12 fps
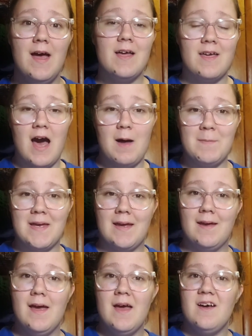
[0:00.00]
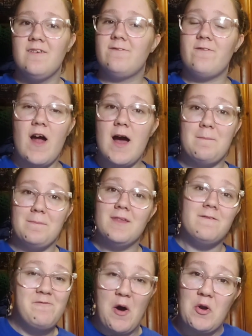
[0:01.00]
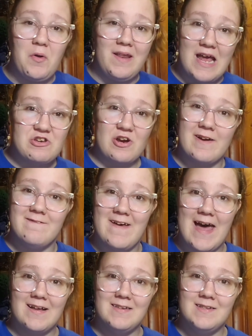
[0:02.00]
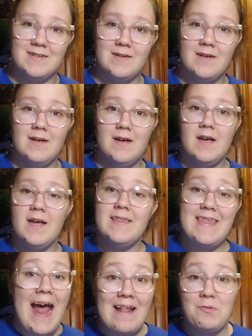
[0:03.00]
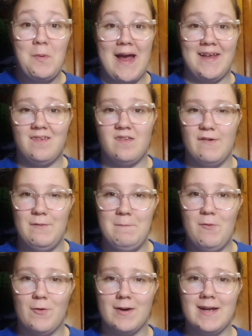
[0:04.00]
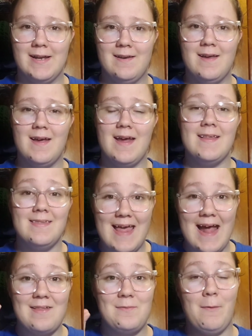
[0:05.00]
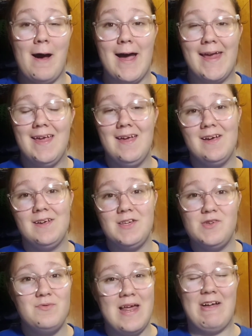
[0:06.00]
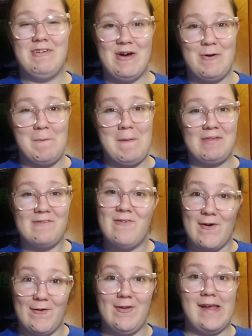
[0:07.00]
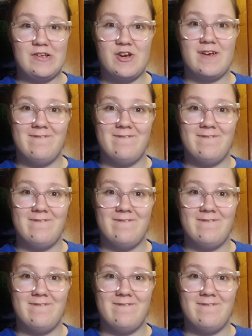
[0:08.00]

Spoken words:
coming from the photoelectric effect. That's why it's so important, and that's why you now know about the photoelectric